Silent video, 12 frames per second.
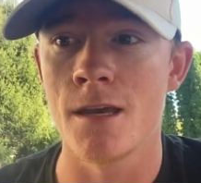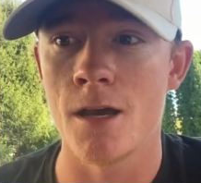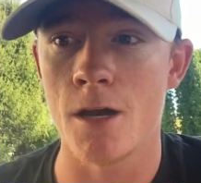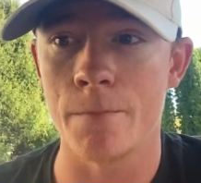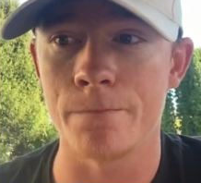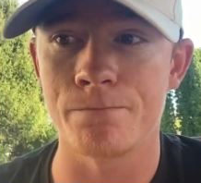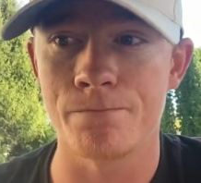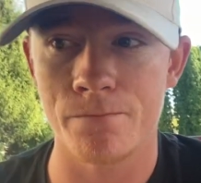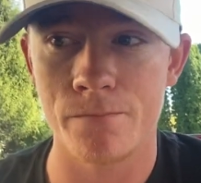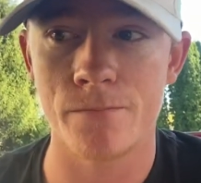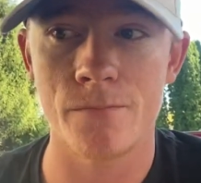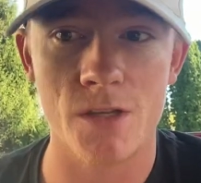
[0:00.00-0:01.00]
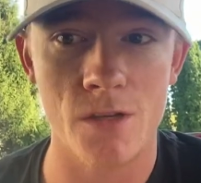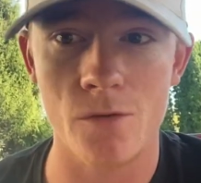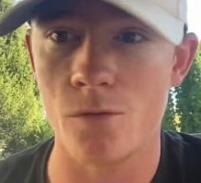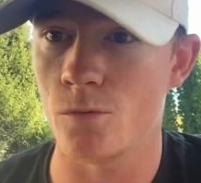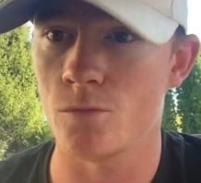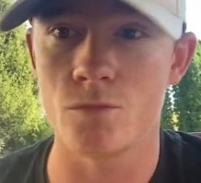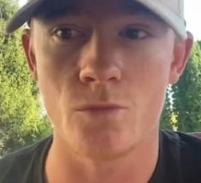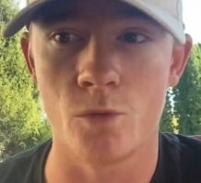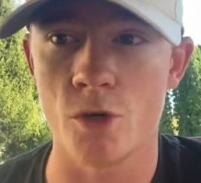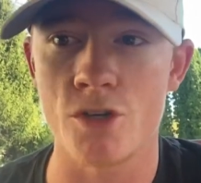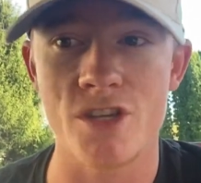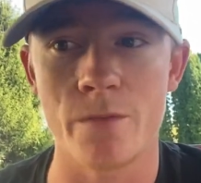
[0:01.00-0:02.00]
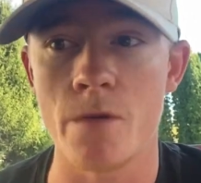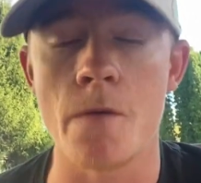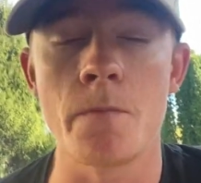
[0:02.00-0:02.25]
were some of the